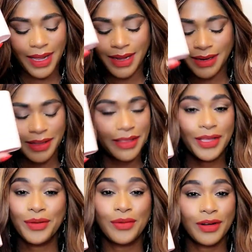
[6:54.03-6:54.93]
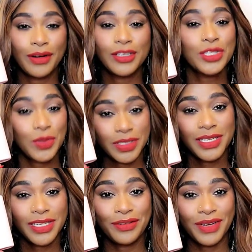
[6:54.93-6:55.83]
and they were
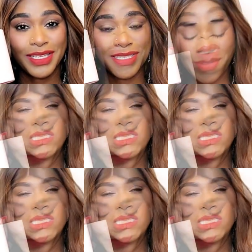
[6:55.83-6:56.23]
totally correct.